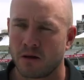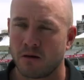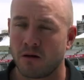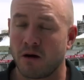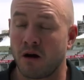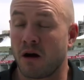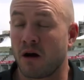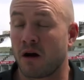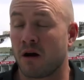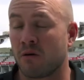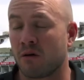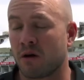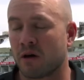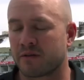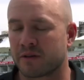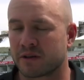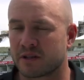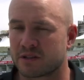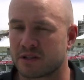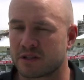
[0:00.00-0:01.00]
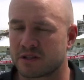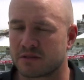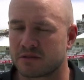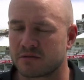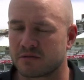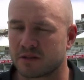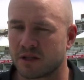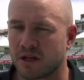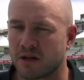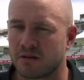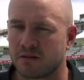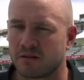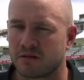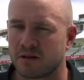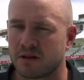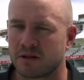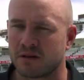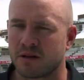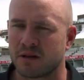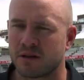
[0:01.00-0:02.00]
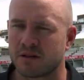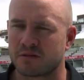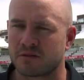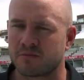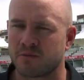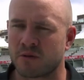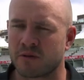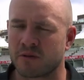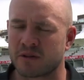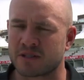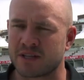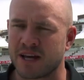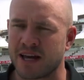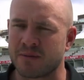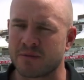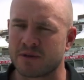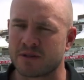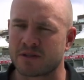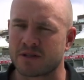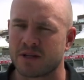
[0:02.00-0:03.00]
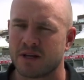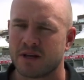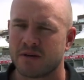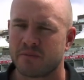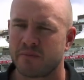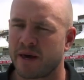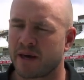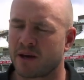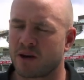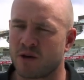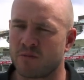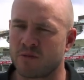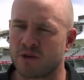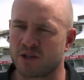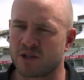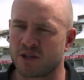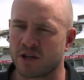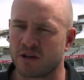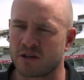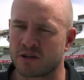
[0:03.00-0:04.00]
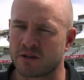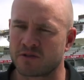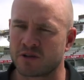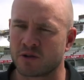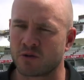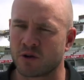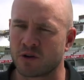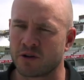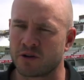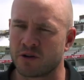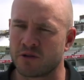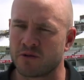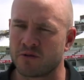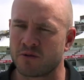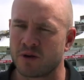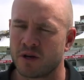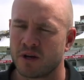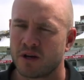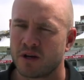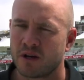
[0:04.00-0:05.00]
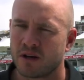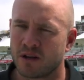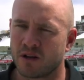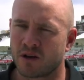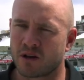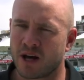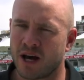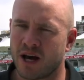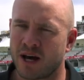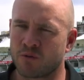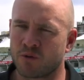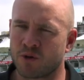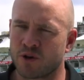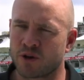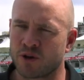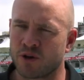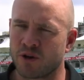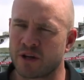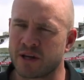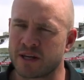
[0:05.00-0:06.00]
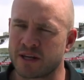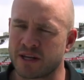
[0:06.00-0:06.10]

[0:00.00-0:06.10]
Oh, well, I think it's just, you know, it, it's probably the same as back home in New Zealand. You've still got to do a lot of hard work early